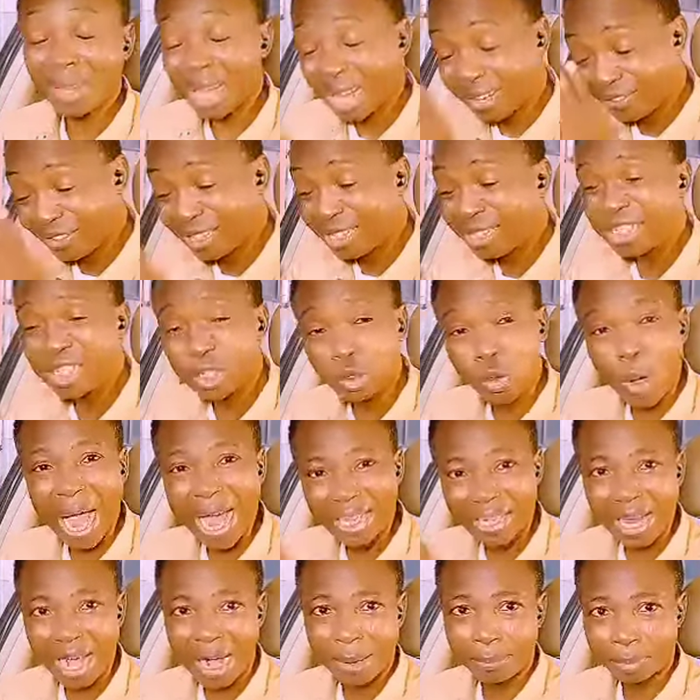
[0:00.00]
This is how it
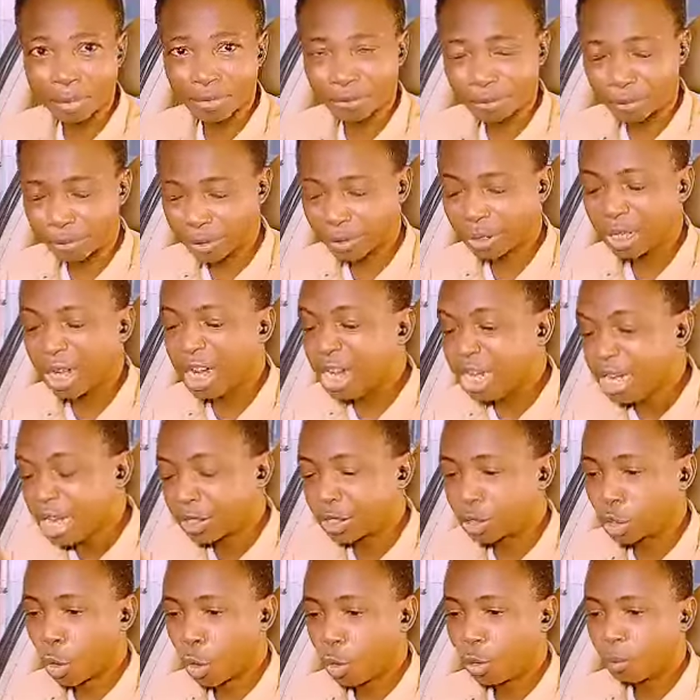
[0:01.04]
happens.
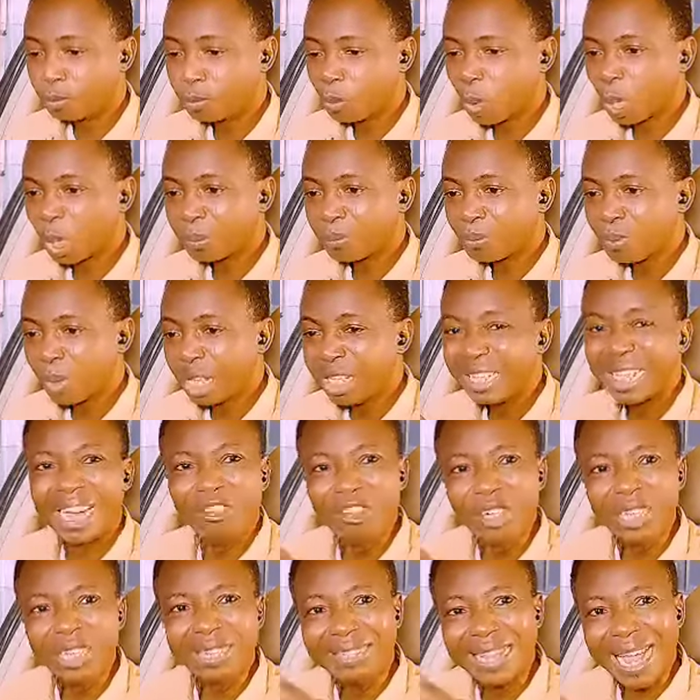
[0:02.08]
So there
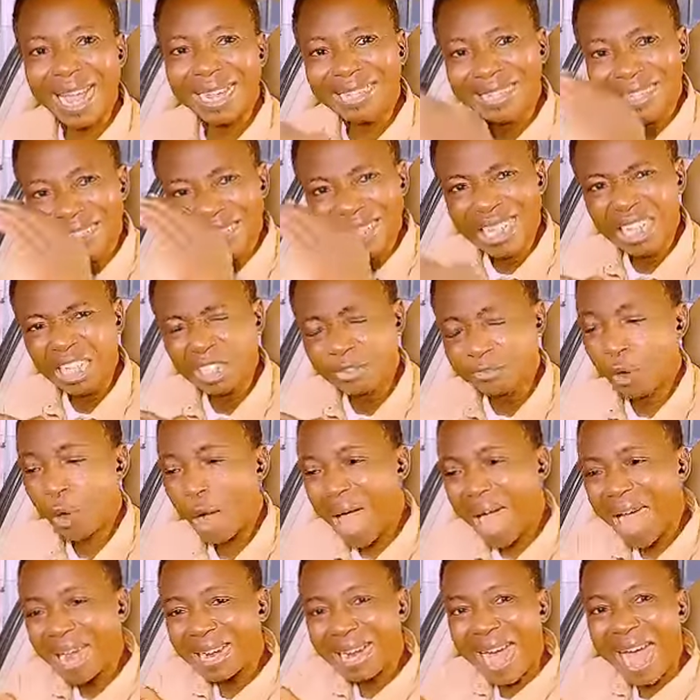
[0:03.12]
is that need for
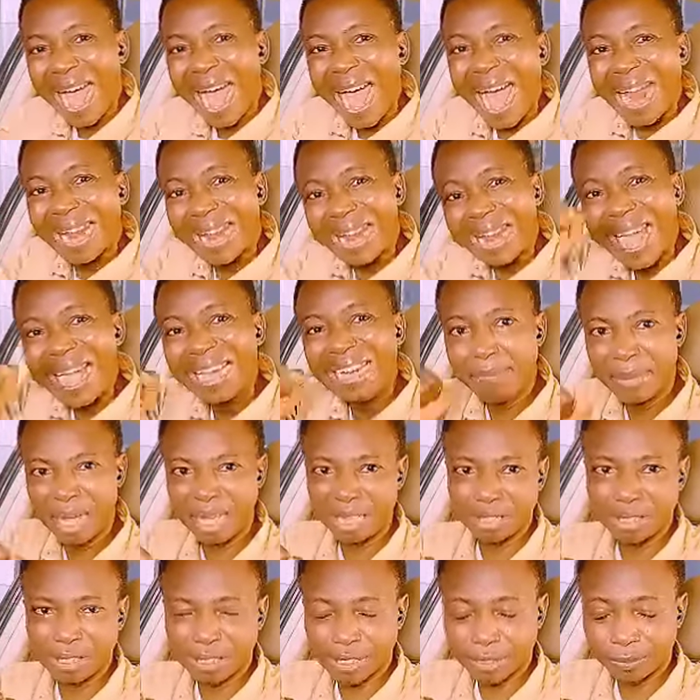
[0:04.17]
an
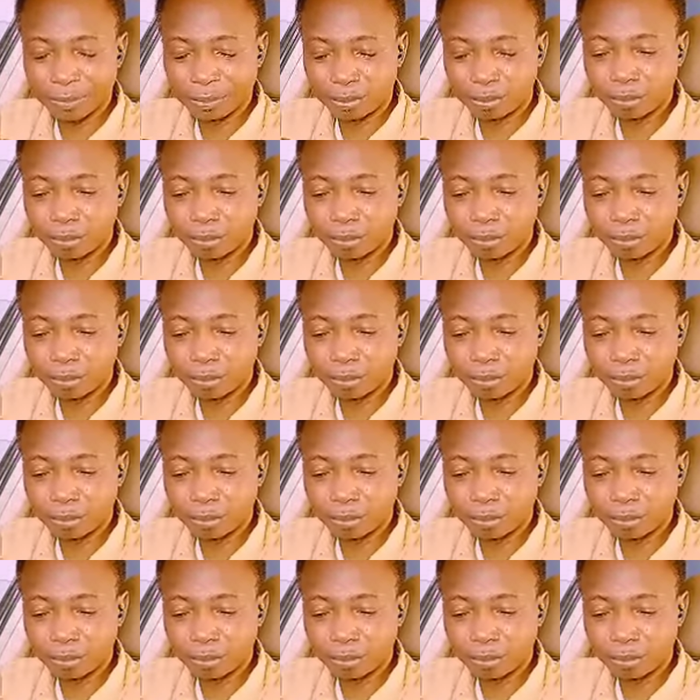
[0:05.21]
alignment.